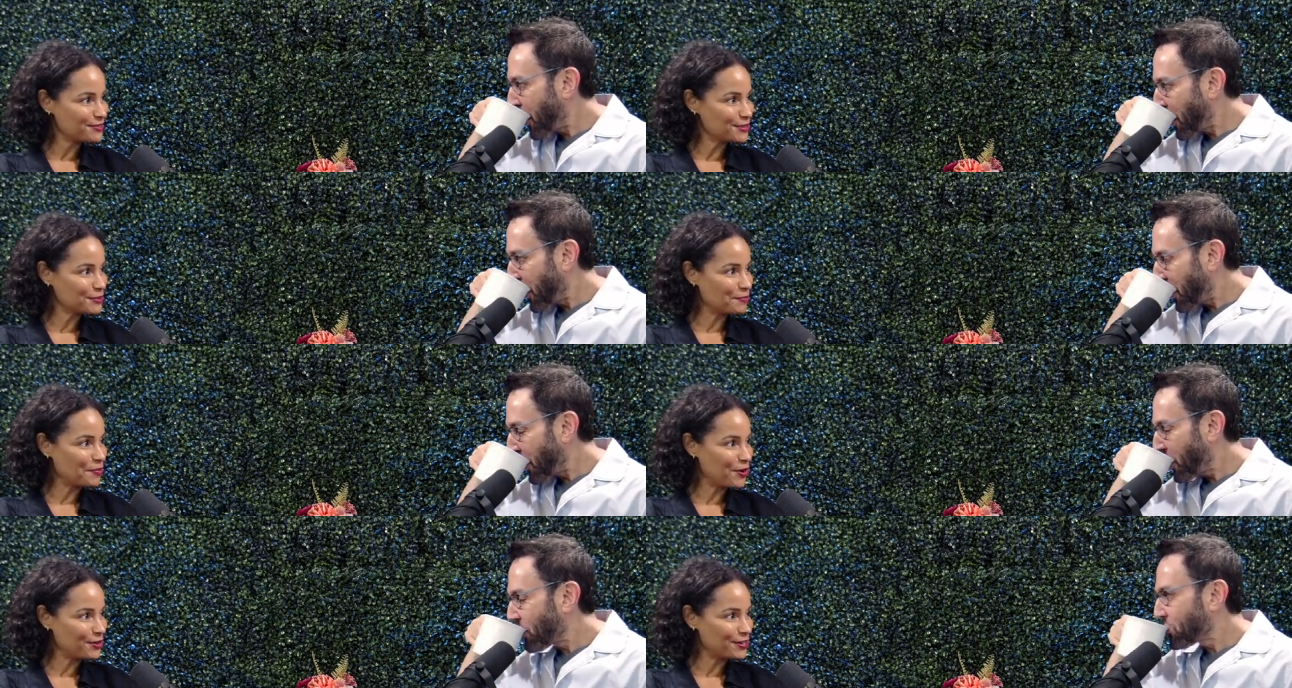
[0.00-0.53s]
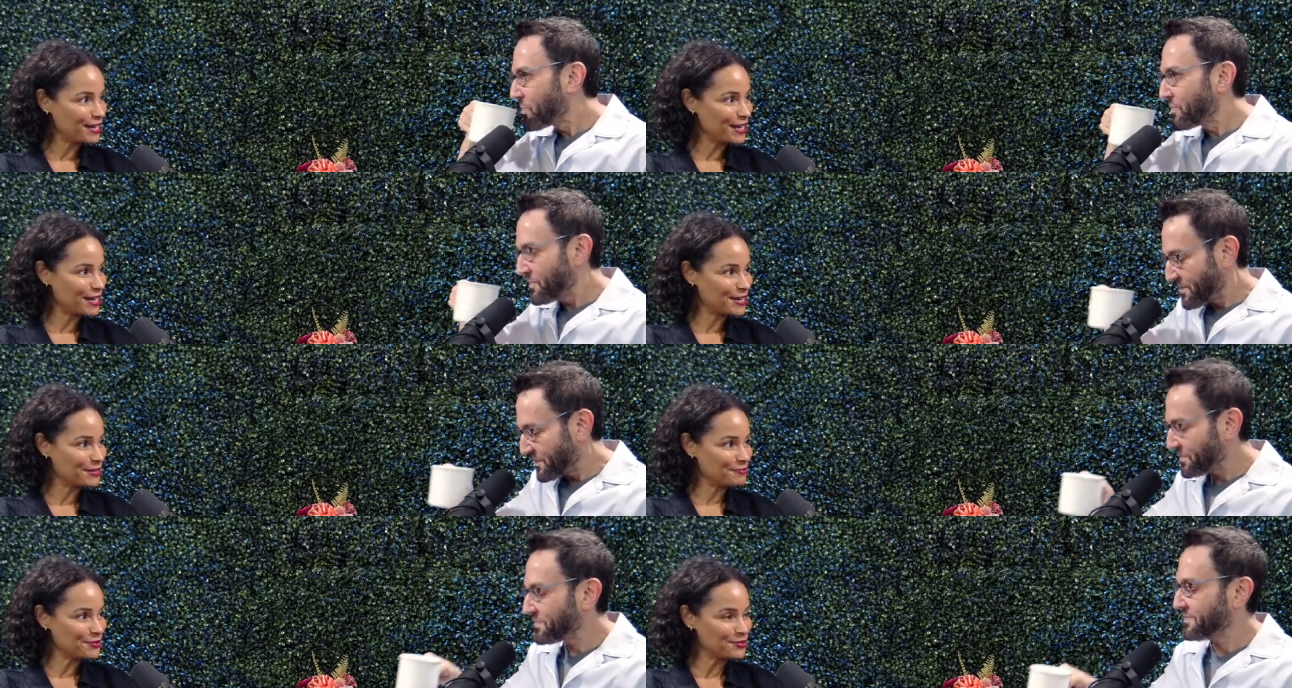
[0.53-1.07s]
Speaker 1: I was a party
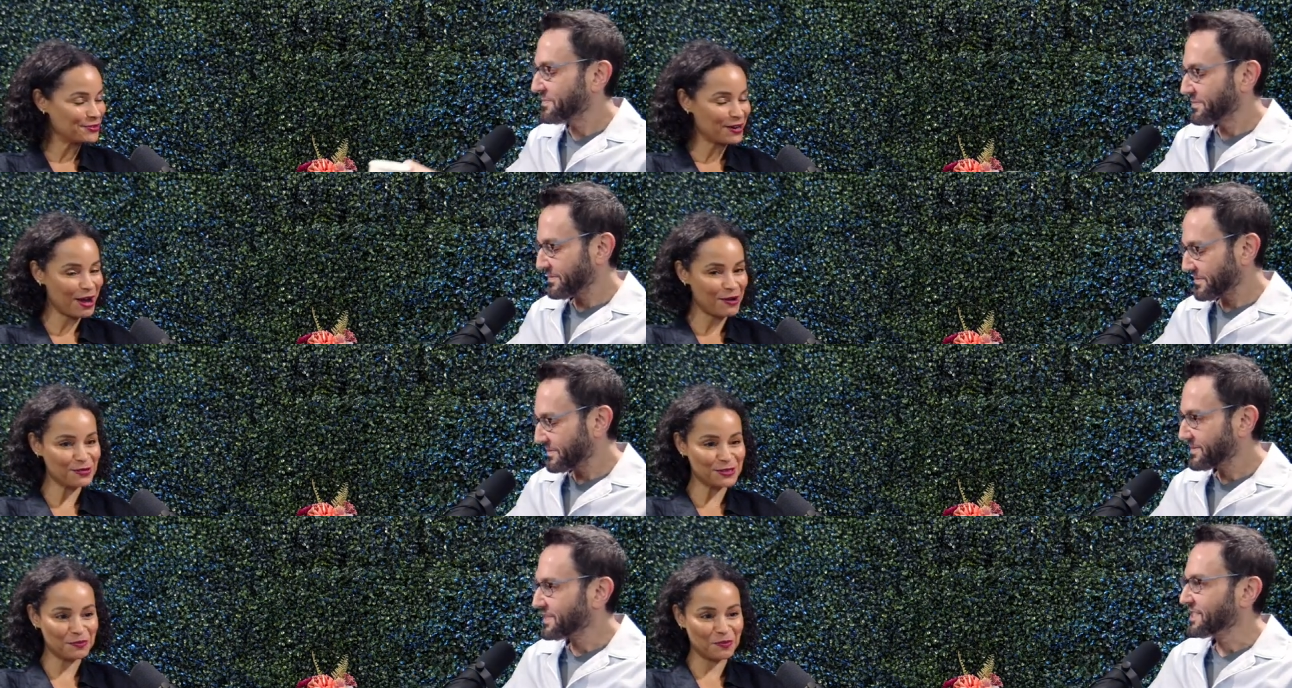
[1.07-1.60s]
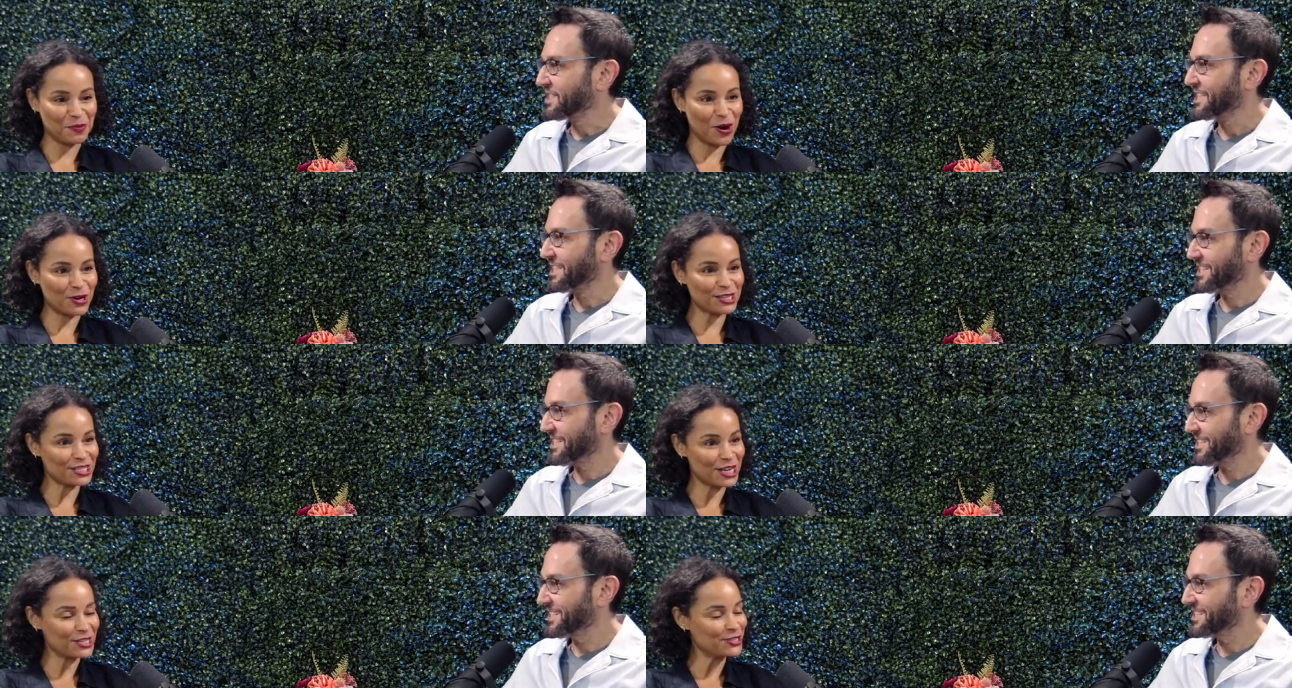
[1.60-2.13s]
animal. I was a
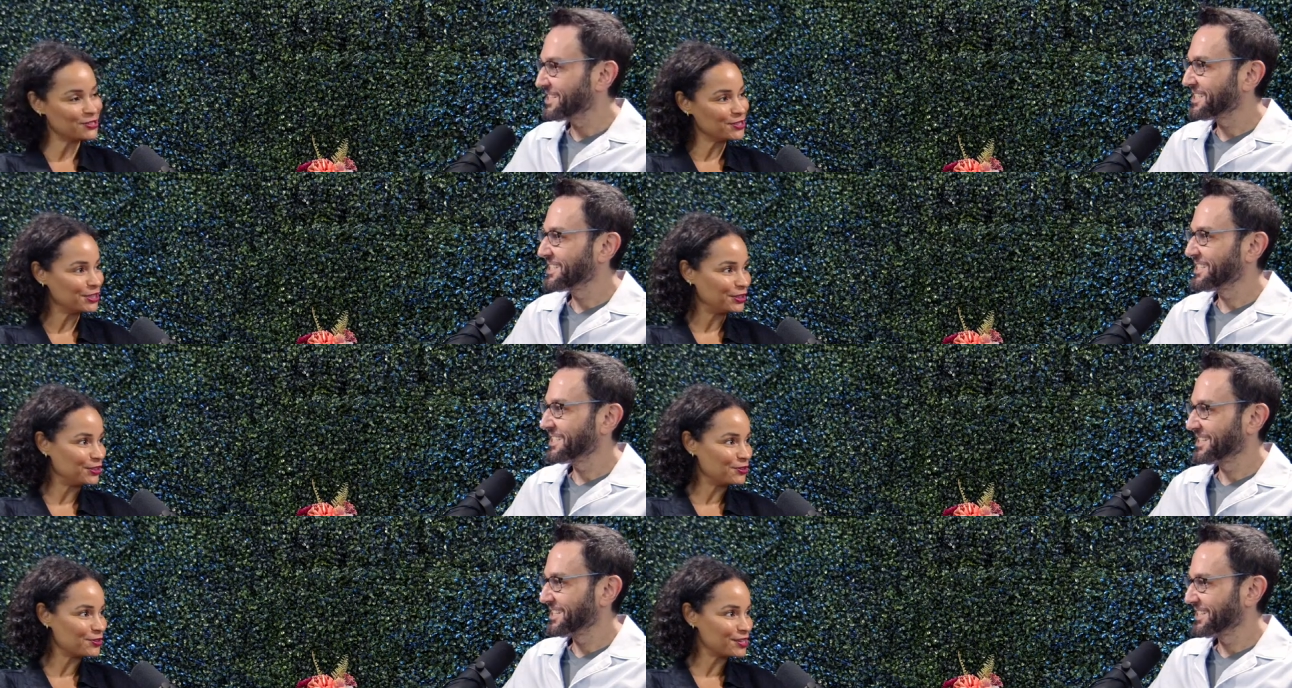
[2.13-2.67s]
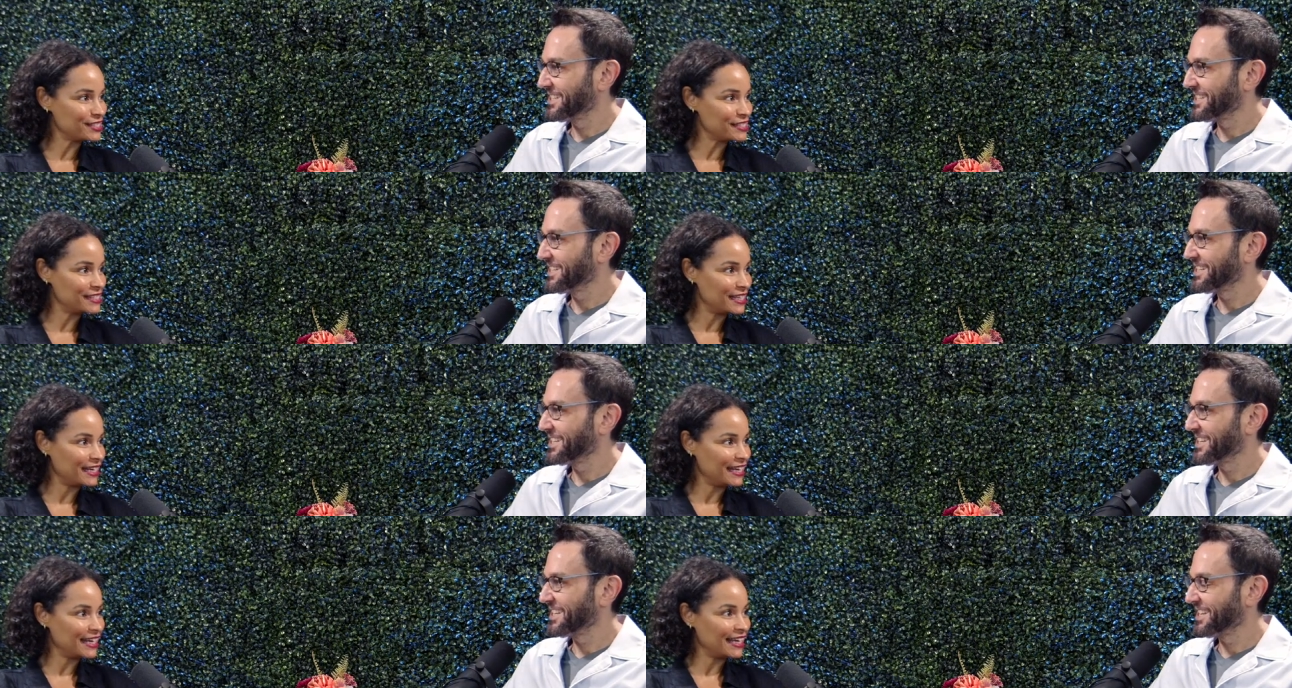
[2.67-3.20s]
bartender in New York
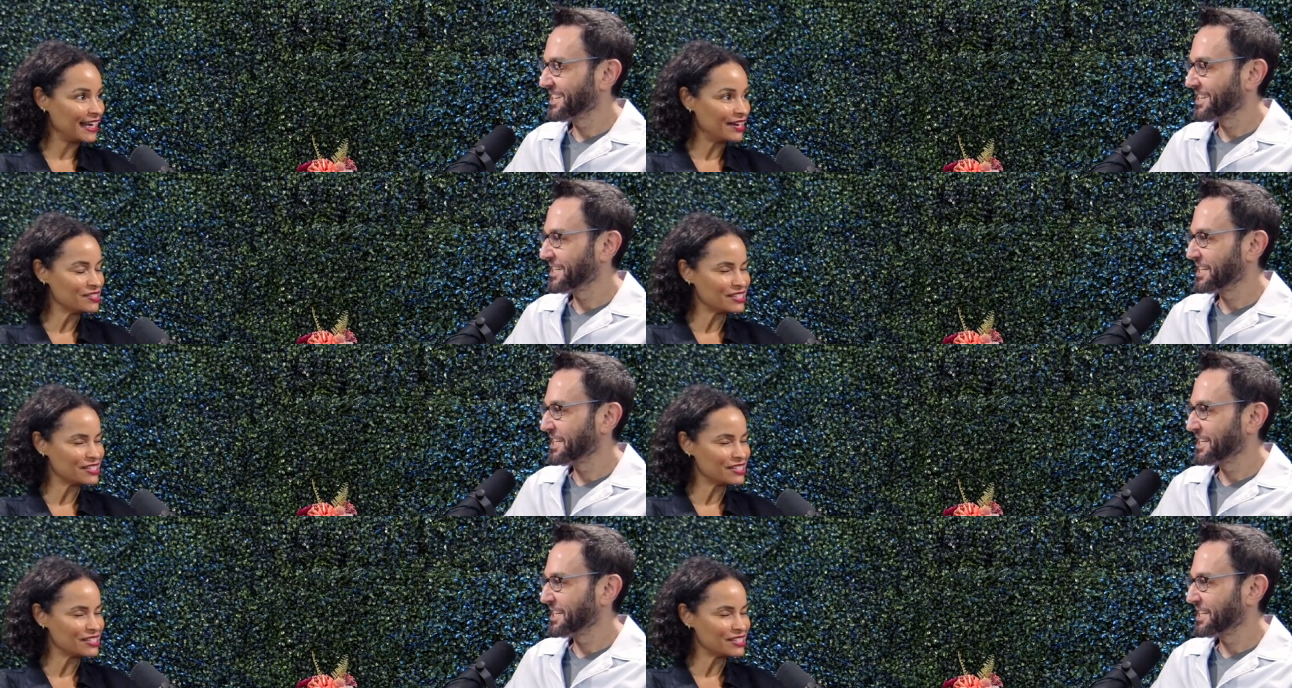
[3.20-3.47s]
City.